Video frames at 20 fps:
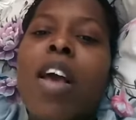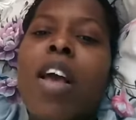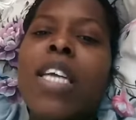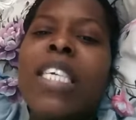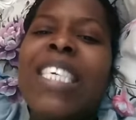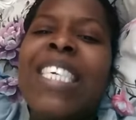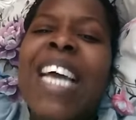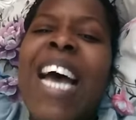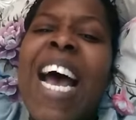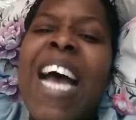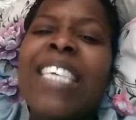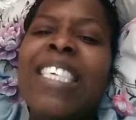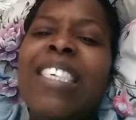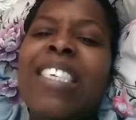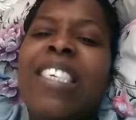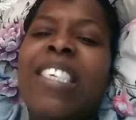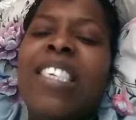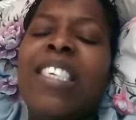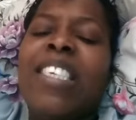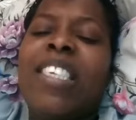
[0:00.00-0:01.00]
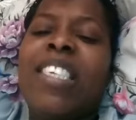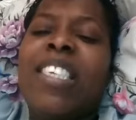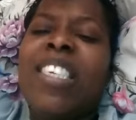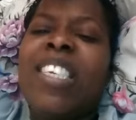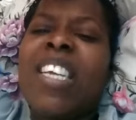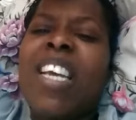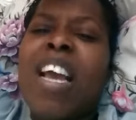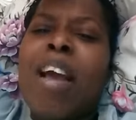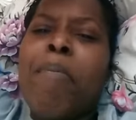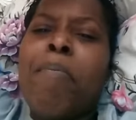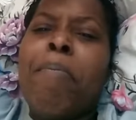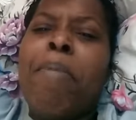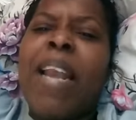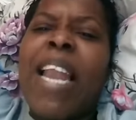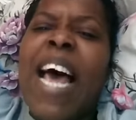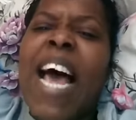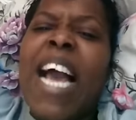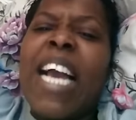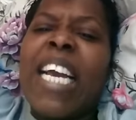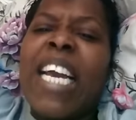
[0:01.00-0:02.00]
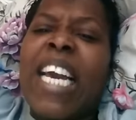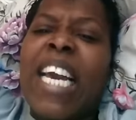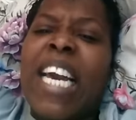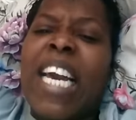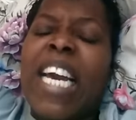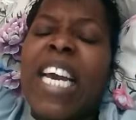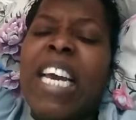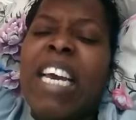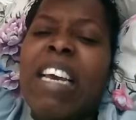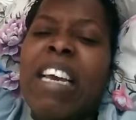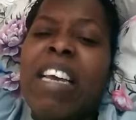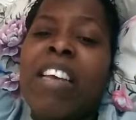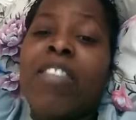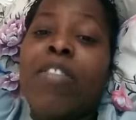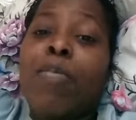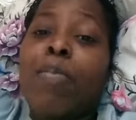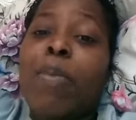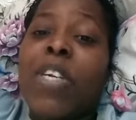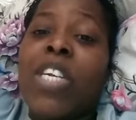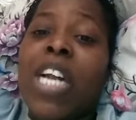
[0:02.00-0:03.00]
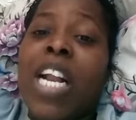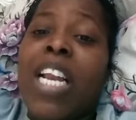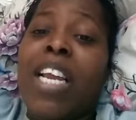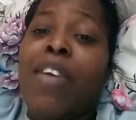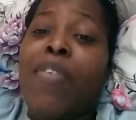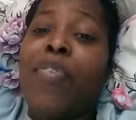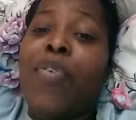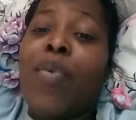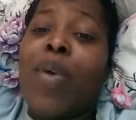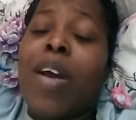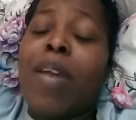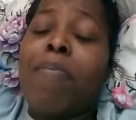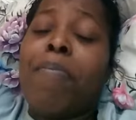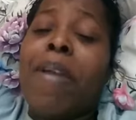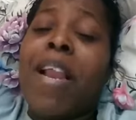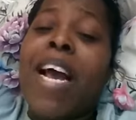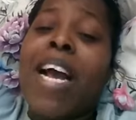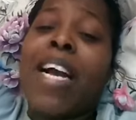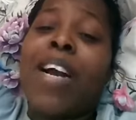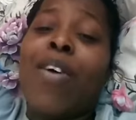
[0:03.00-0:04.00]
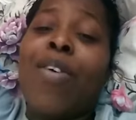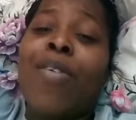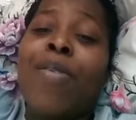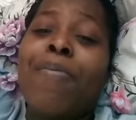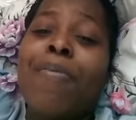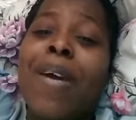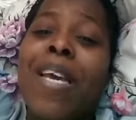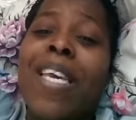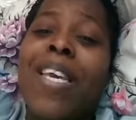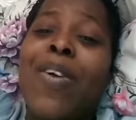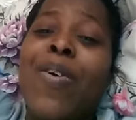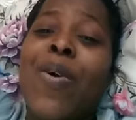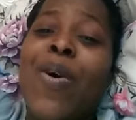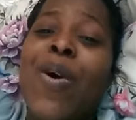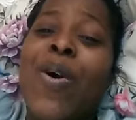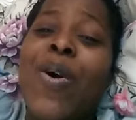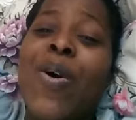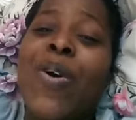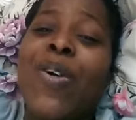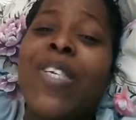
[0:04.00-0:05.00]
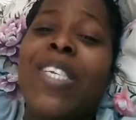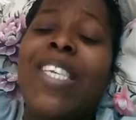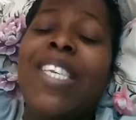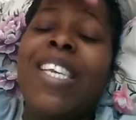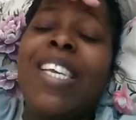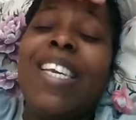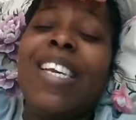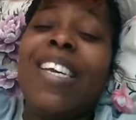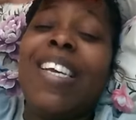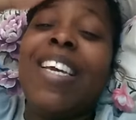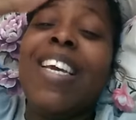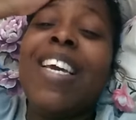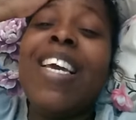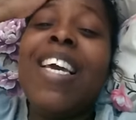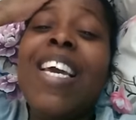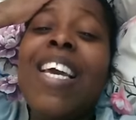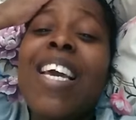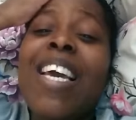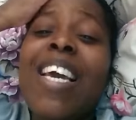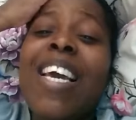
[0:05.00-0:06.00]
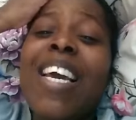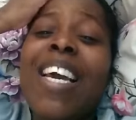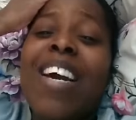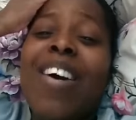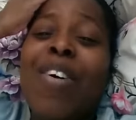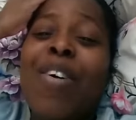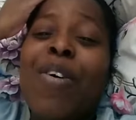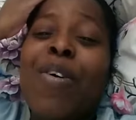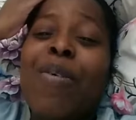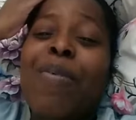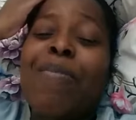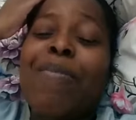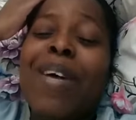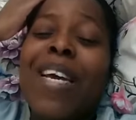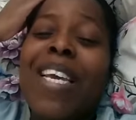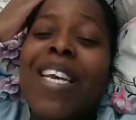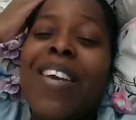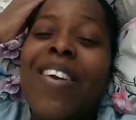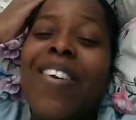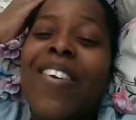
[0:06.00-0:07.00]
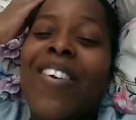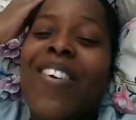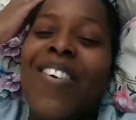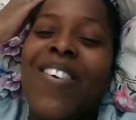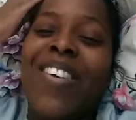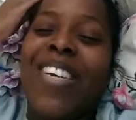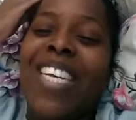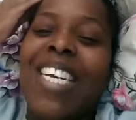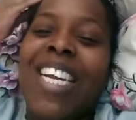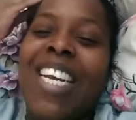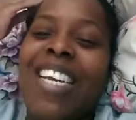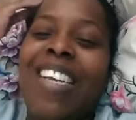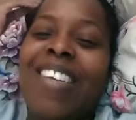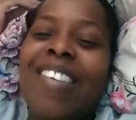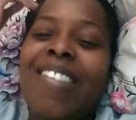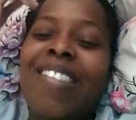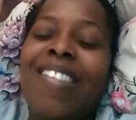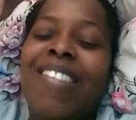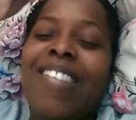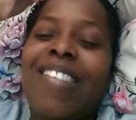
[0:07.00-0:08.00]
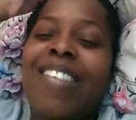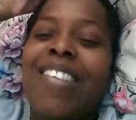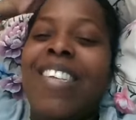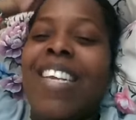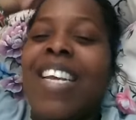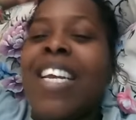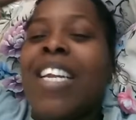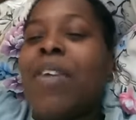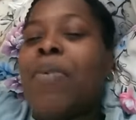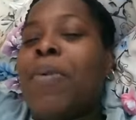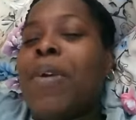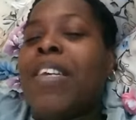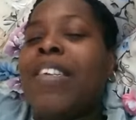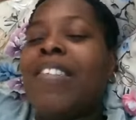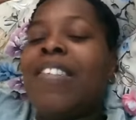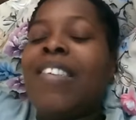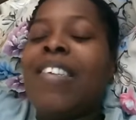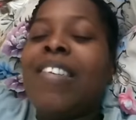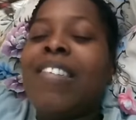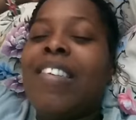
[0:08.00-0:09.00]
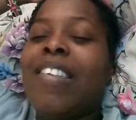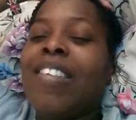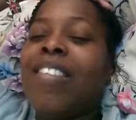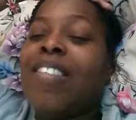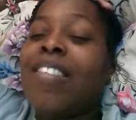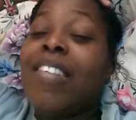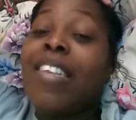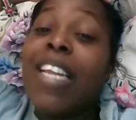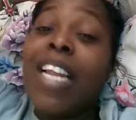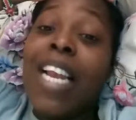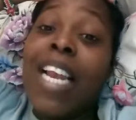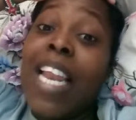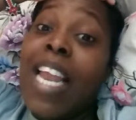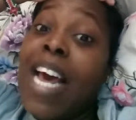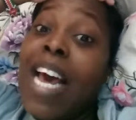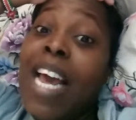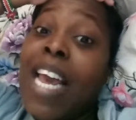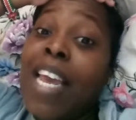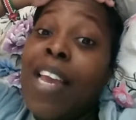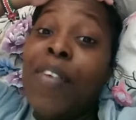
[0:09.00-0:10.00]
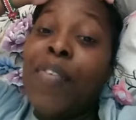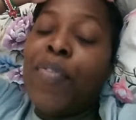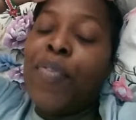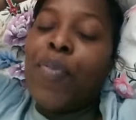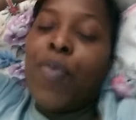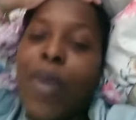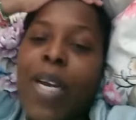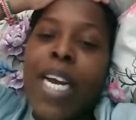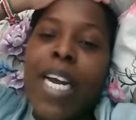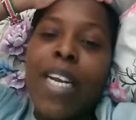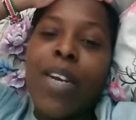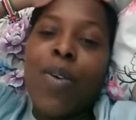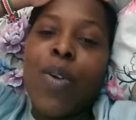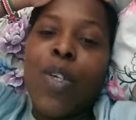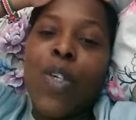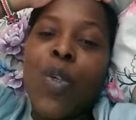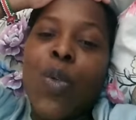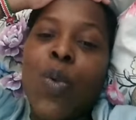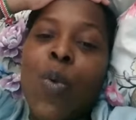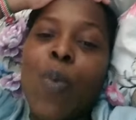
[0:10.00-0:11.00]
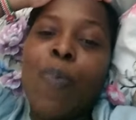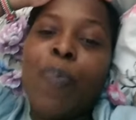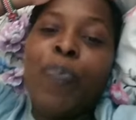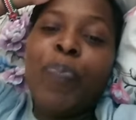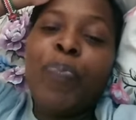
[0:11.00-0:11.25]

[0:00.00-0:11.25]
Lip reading: that, black, especially if you are black. Oh my God. Oh my goodness. Anyways, this is life. We cannot do